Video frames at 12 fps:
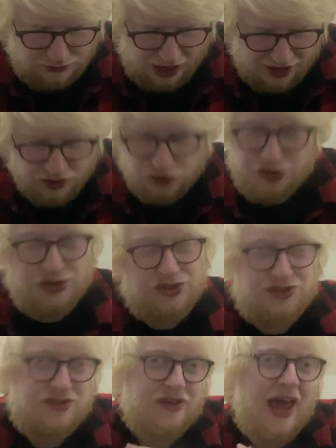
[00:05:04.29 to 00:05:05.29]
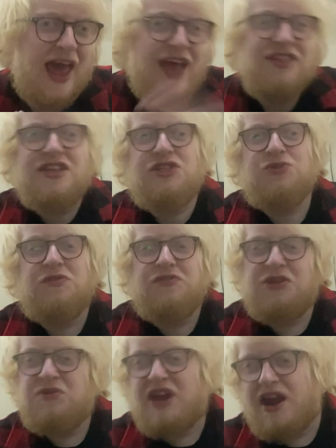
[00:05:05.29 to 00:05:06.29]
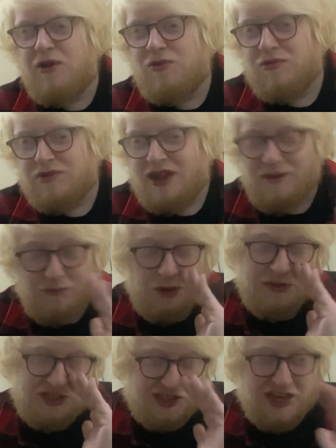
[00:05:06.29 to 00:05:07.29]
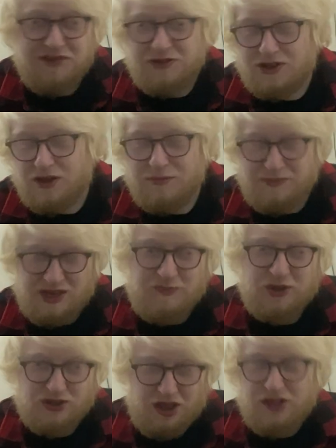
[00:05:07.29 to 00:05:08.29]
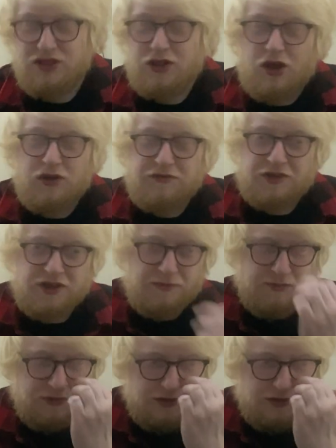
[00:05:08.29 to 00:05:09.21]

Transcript: I could just end this review now and probably save a lot of people a lot of